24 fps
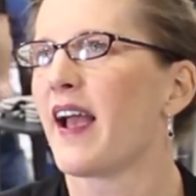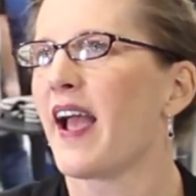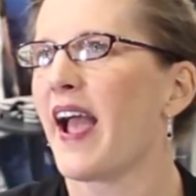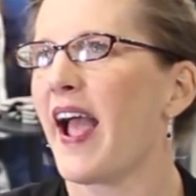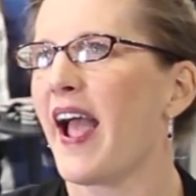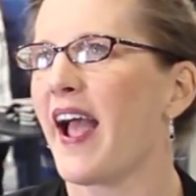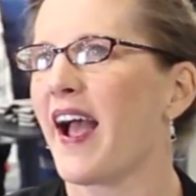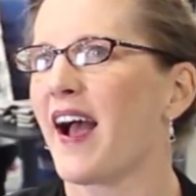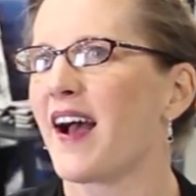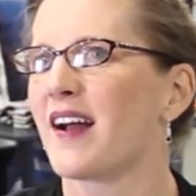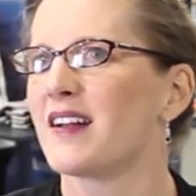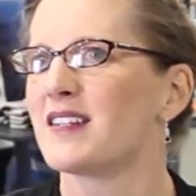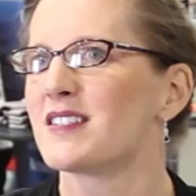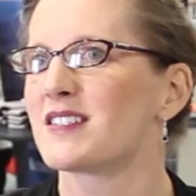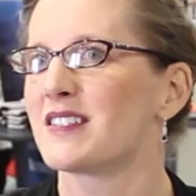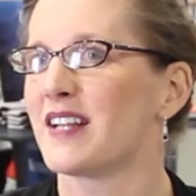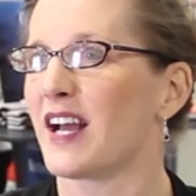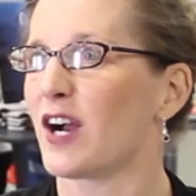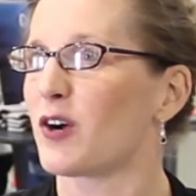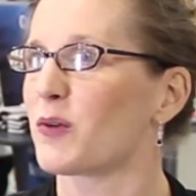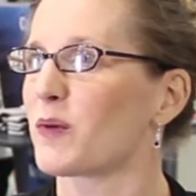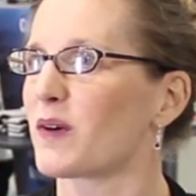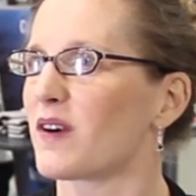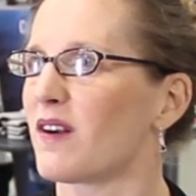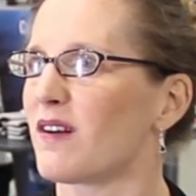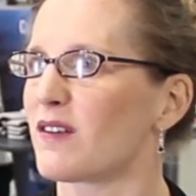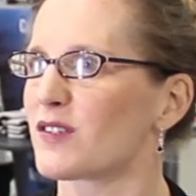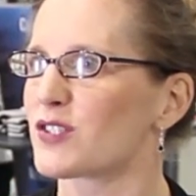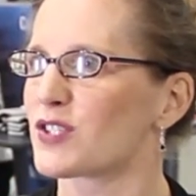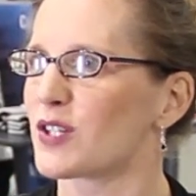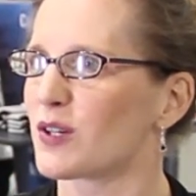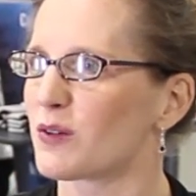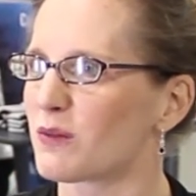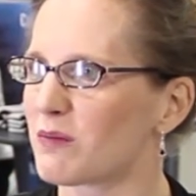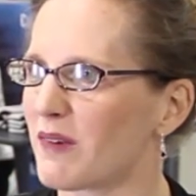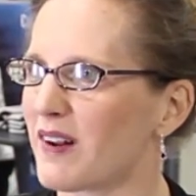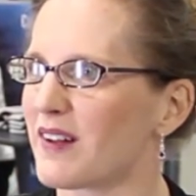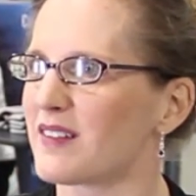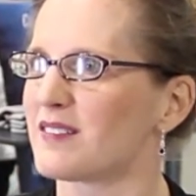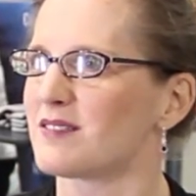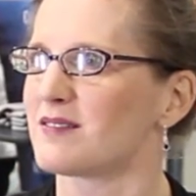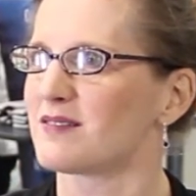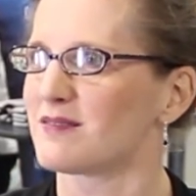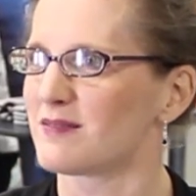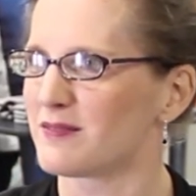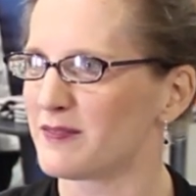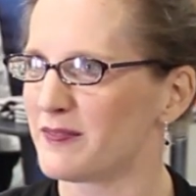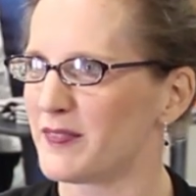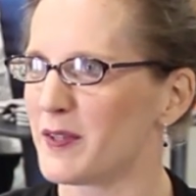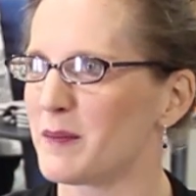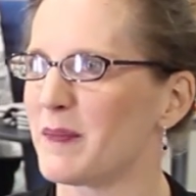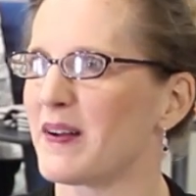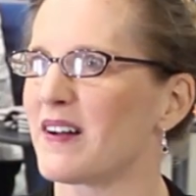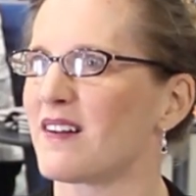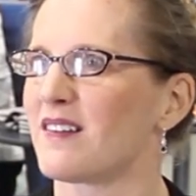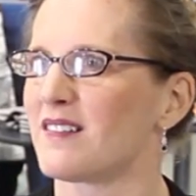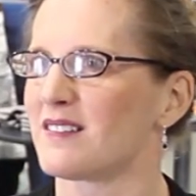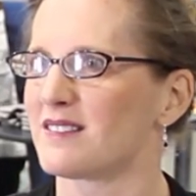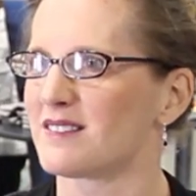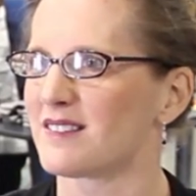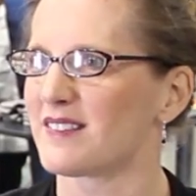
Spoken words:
And now we're also run female